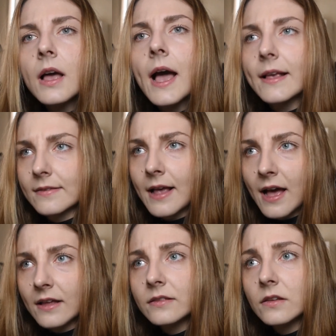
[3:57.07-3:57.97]
has
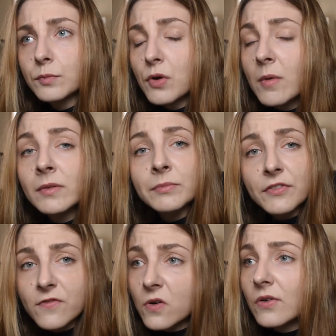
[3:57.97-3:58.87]
had this problem
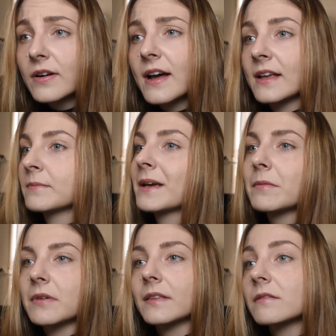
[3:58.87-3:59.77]
before, and
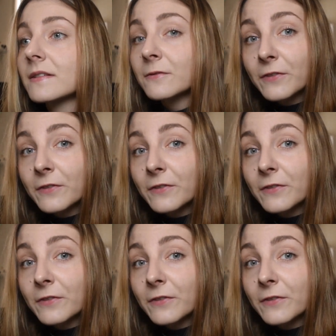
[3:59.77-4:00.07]
maybe there are some